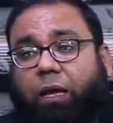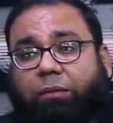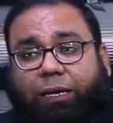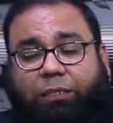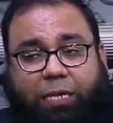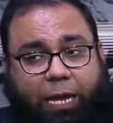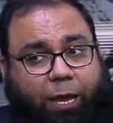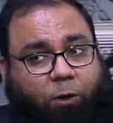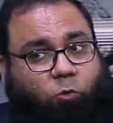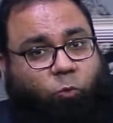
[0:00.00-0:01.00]
that
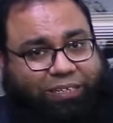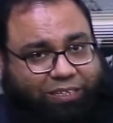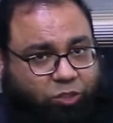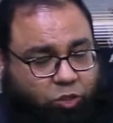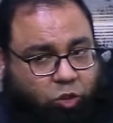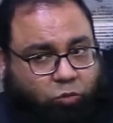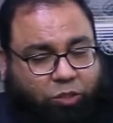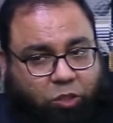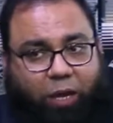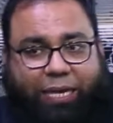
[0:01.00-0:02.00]
what is your
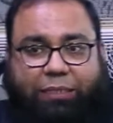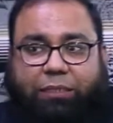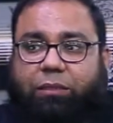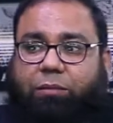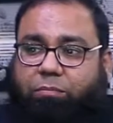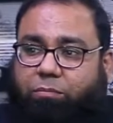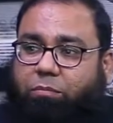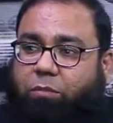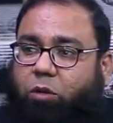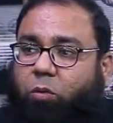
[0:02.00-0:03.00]
targeted,
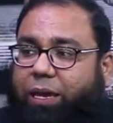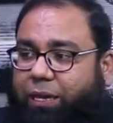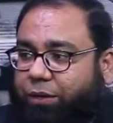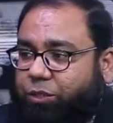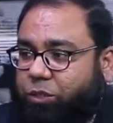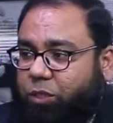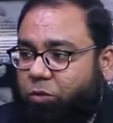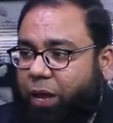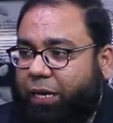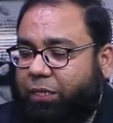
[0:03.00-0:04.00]
you know, IELTS,
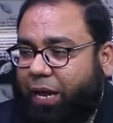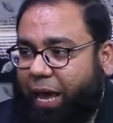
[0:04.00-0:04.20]
right?